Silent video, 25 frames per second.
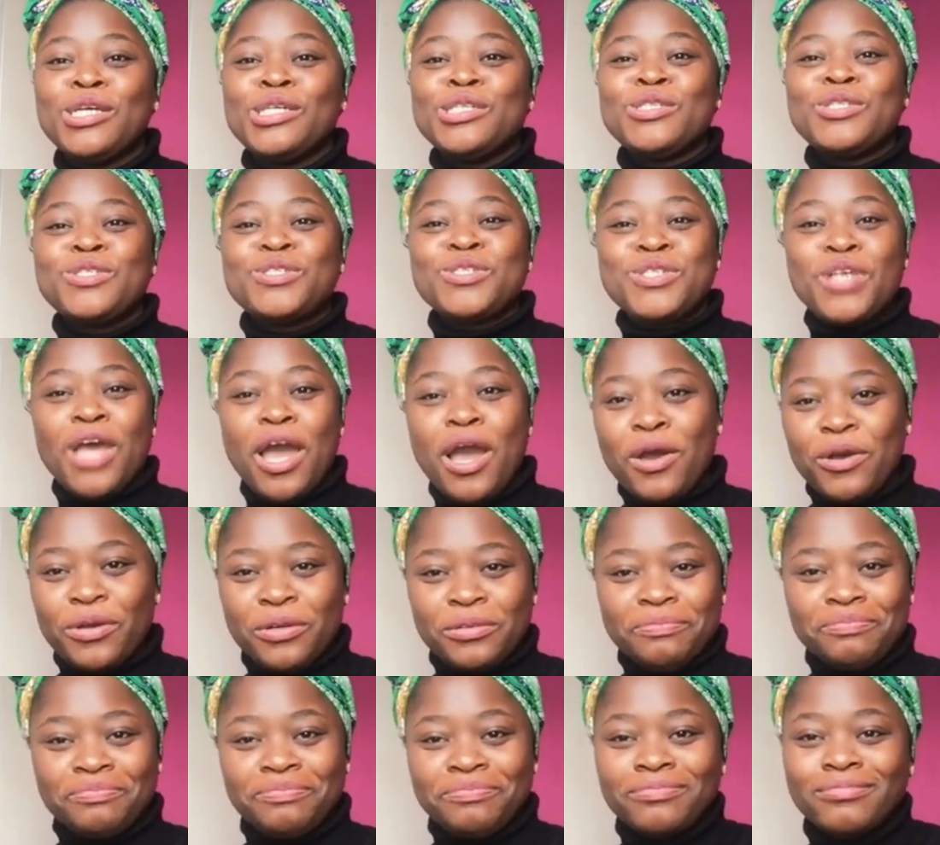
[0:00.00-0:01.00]

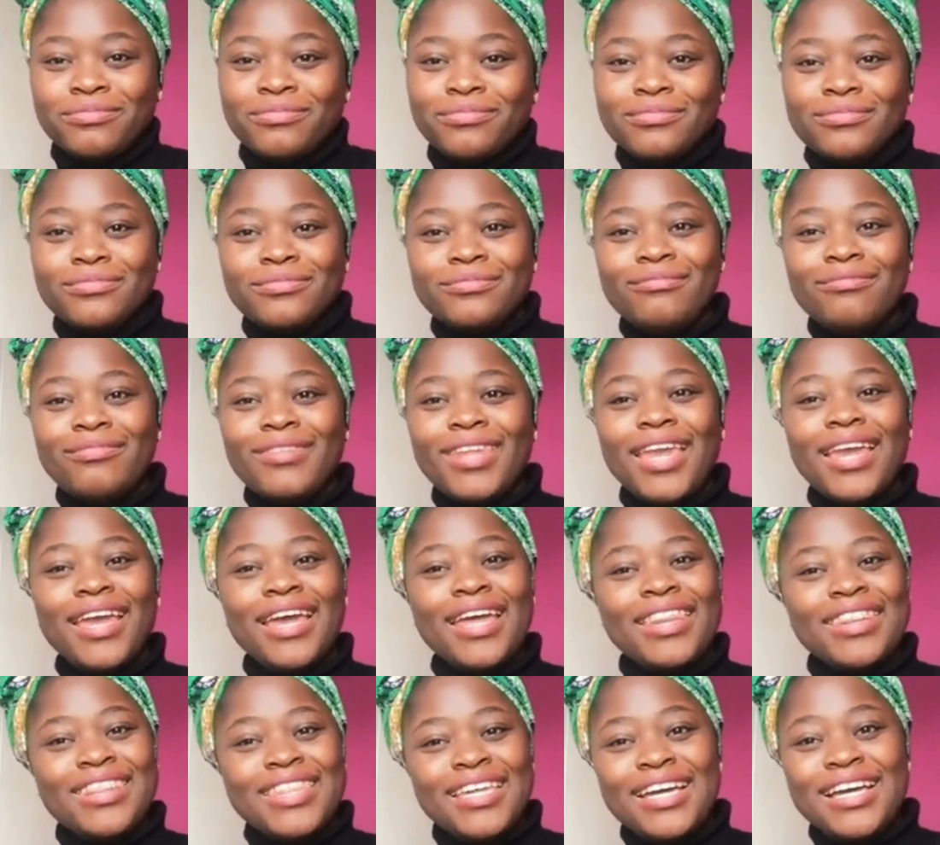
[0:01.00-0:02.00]
So
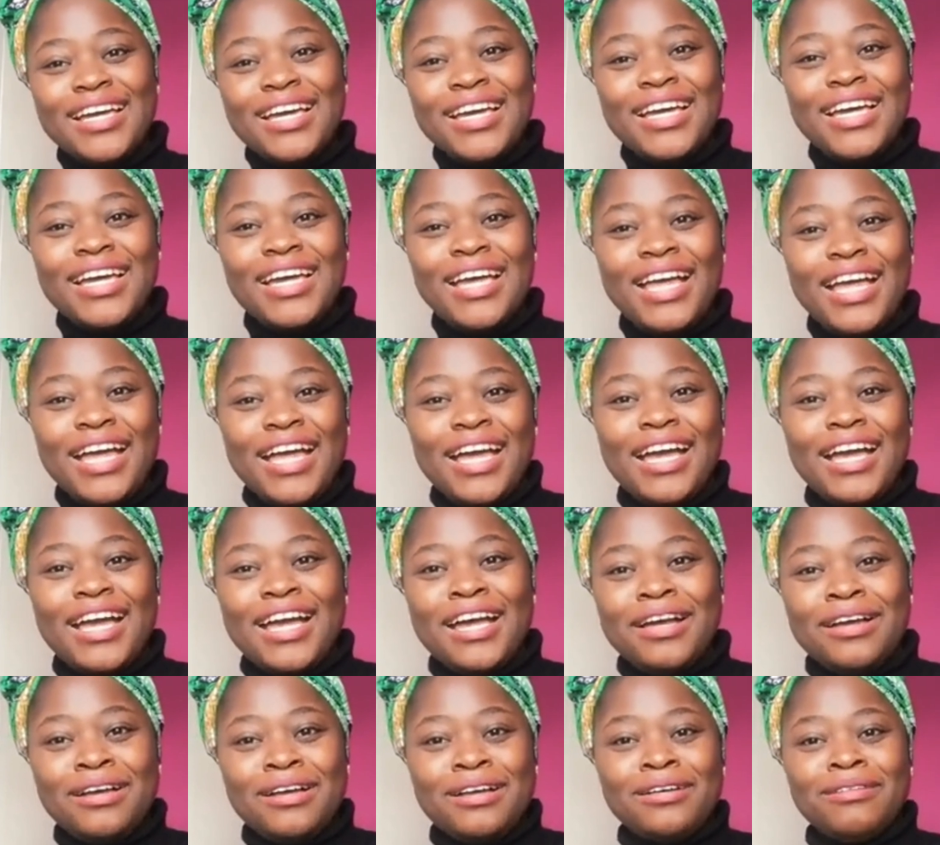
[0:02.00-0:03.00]

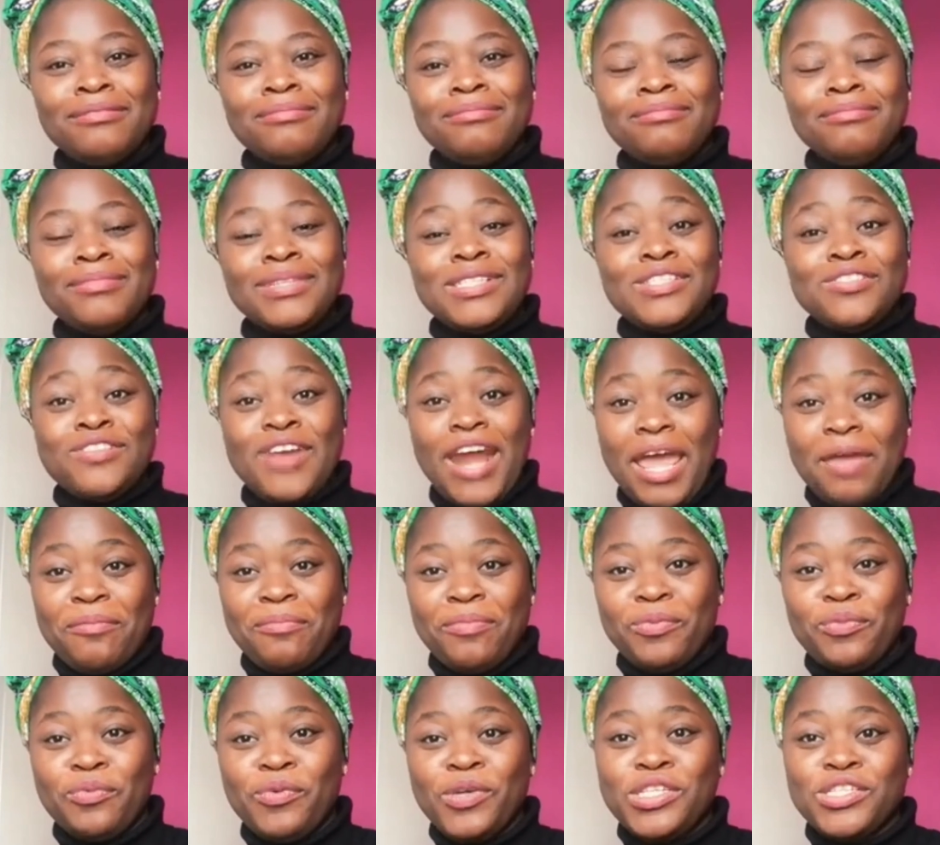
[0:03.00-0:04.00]
the
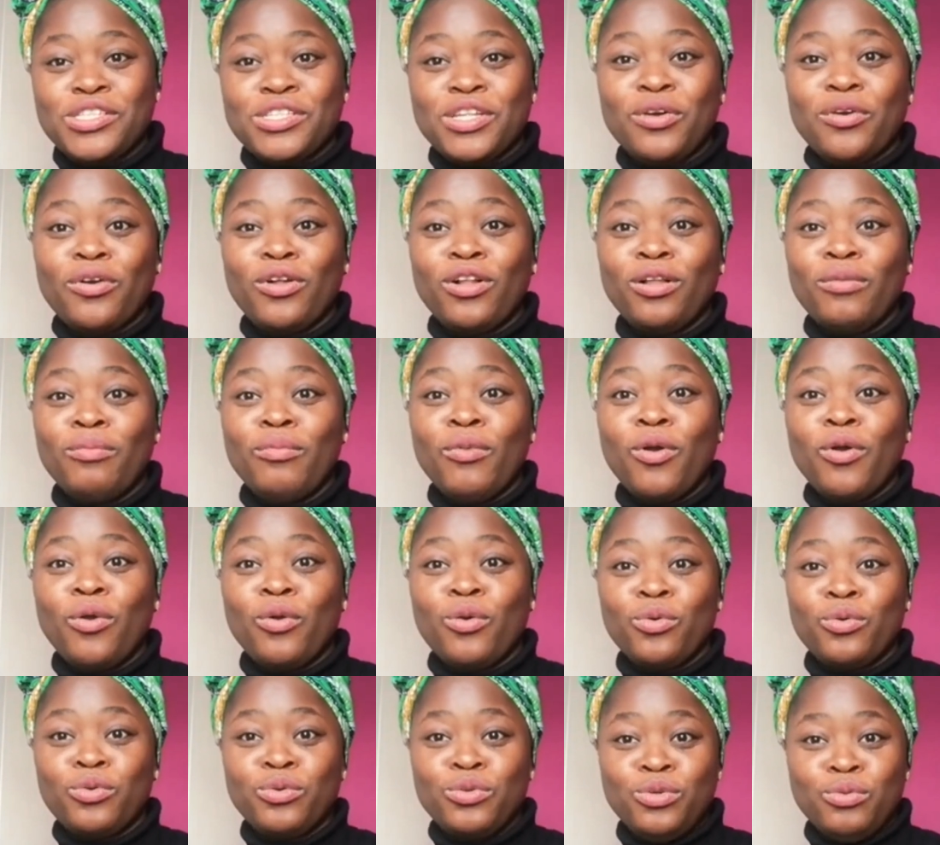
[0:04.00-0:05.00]
tribe, which they call
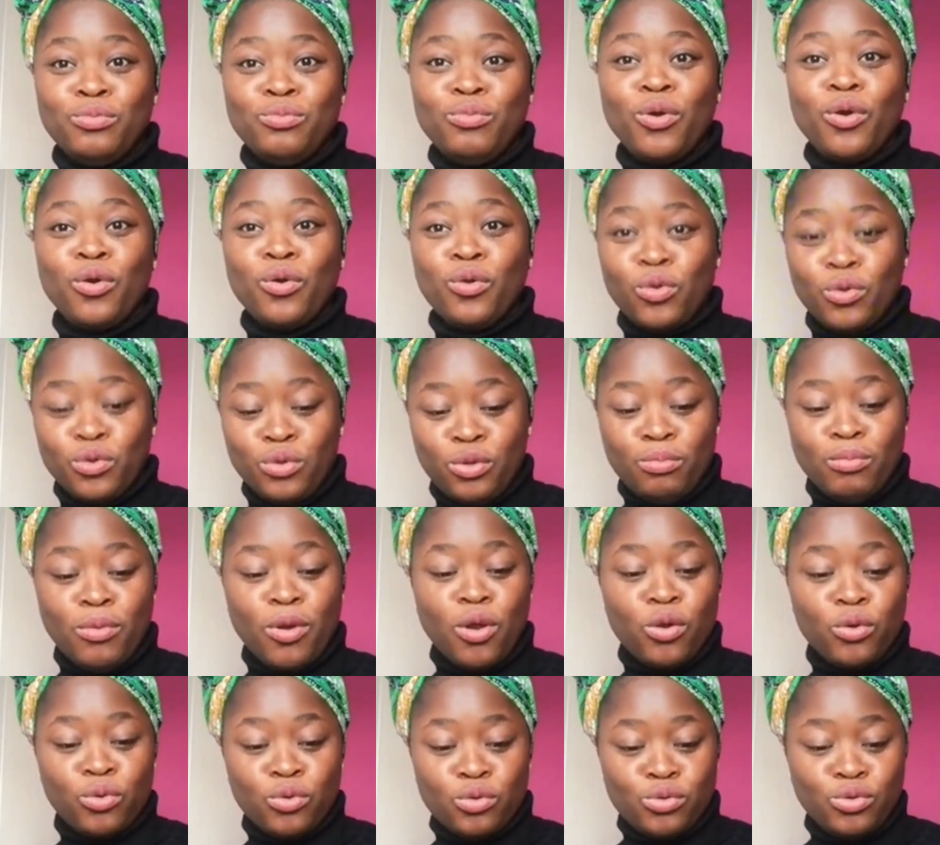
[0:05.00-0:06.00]

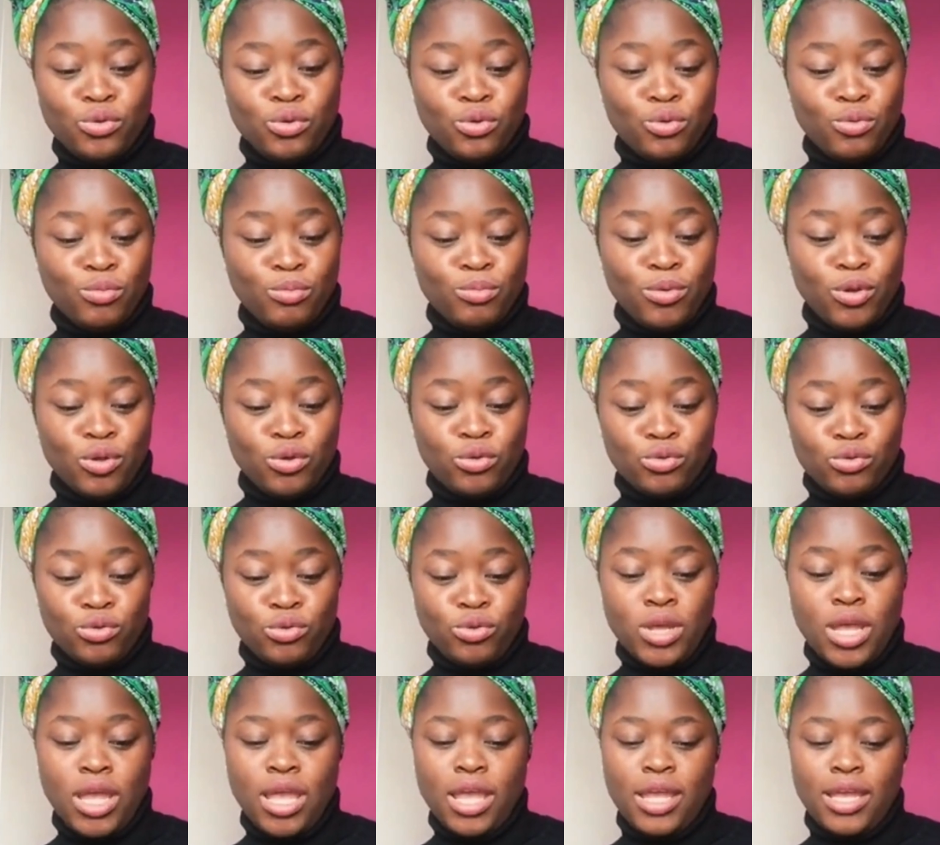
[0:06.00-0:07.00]

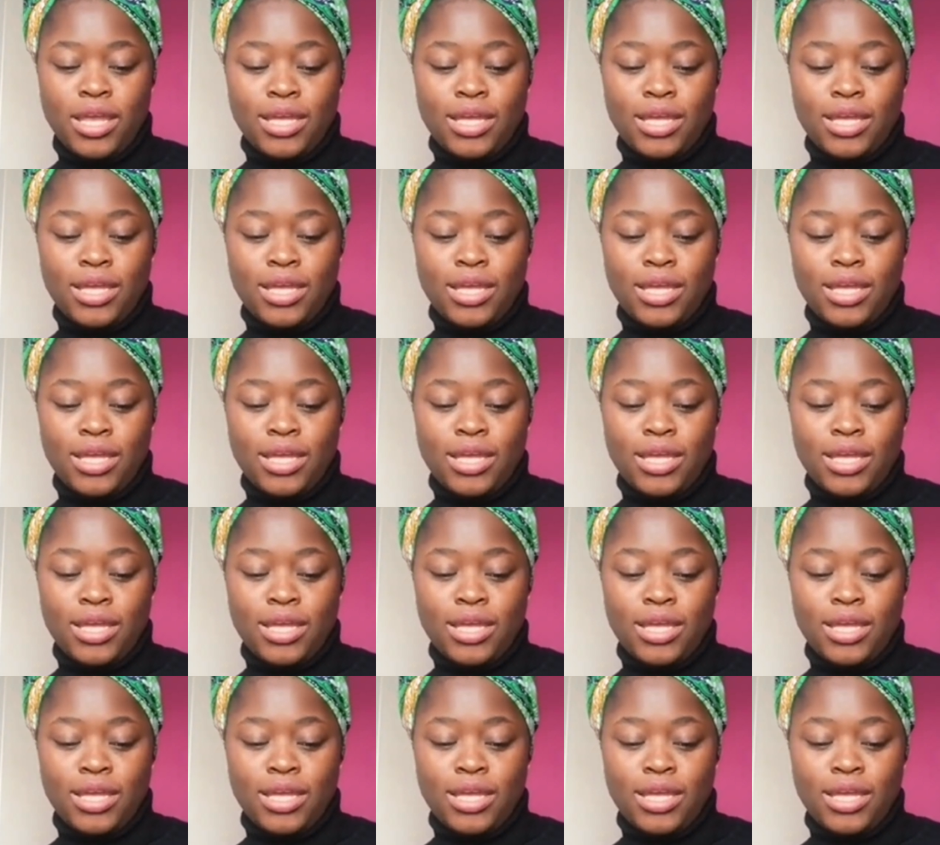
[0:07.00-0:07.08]
mohudu.